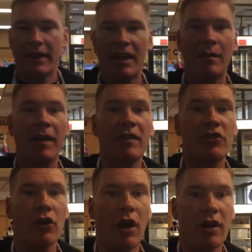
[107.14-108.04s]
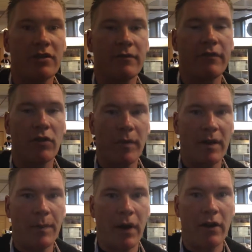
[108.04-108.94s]
The He-Mans are awesome for a
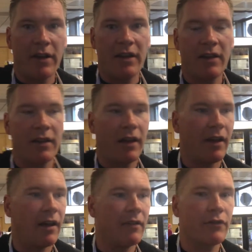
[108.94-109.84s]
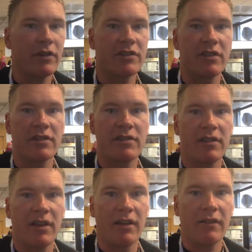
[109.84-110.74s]
big party. For instance,
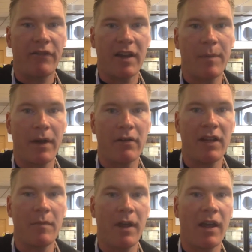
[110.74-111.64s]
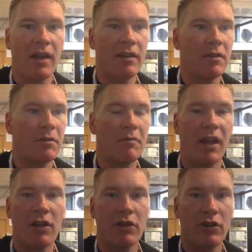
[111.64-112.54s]
a 5-pound He-Man,
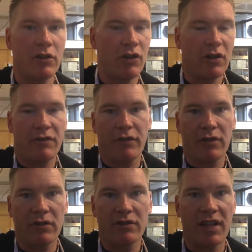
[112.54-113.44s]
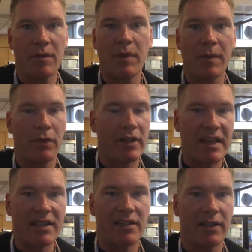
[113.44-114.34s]
that'll cook for 10 people
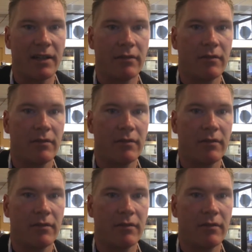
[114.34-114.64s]
easily.